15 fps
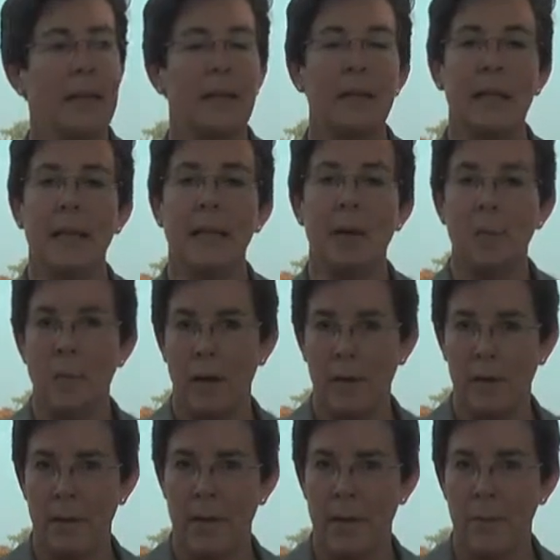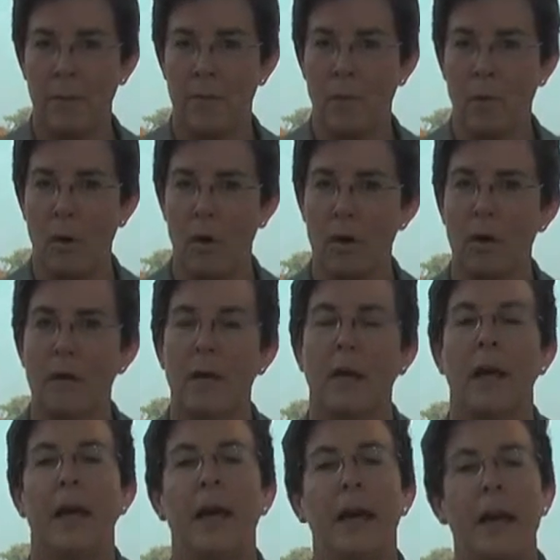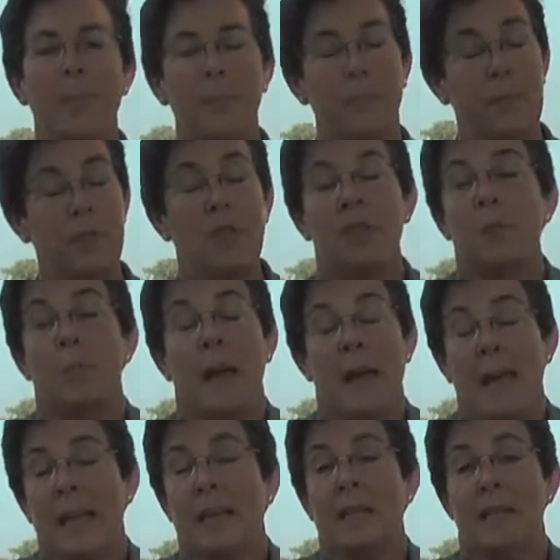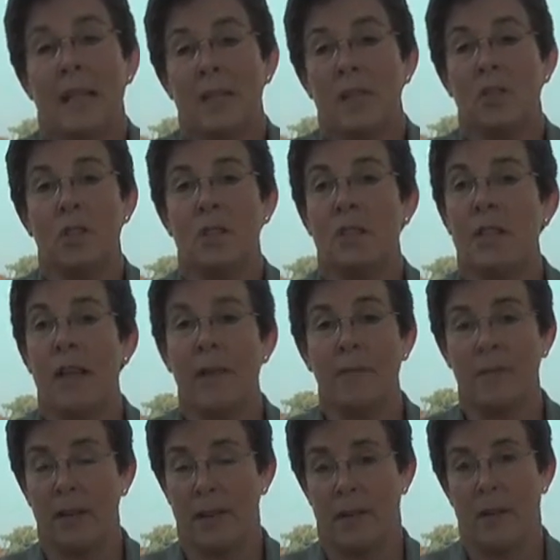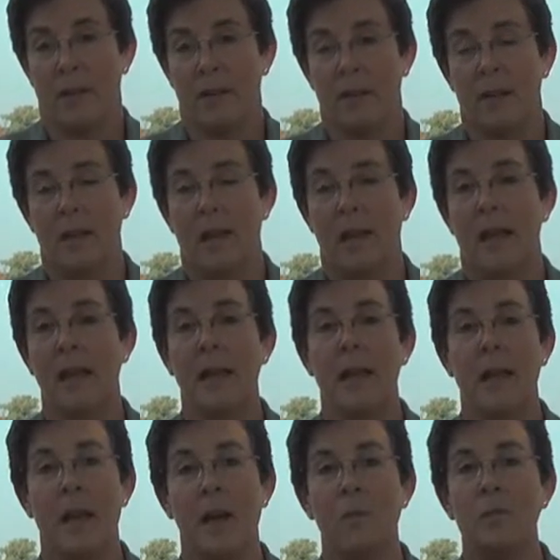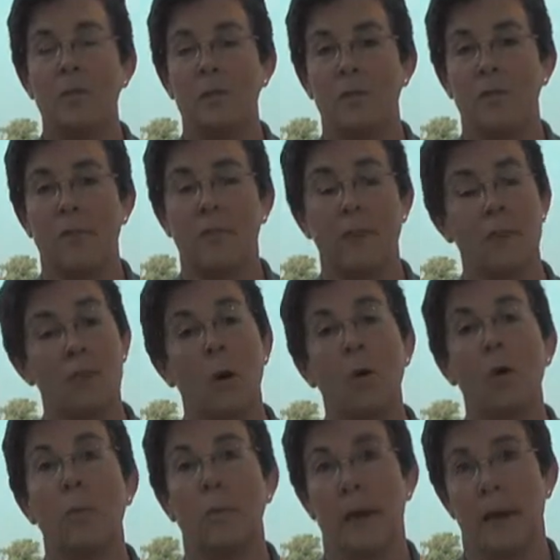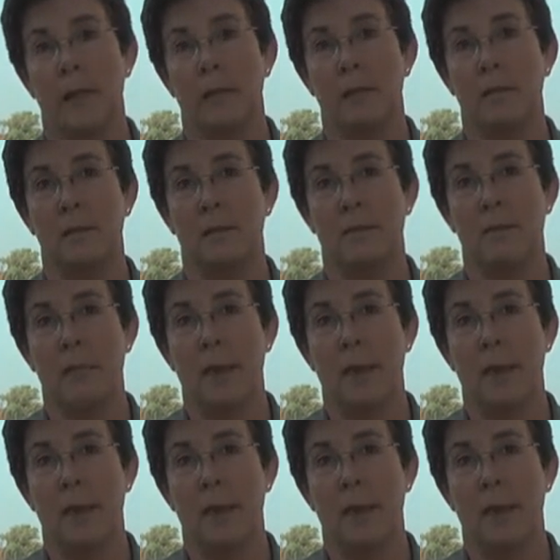I didn't eat well the day before. And I'm just paying attention to everything, and it helps for the total balance of my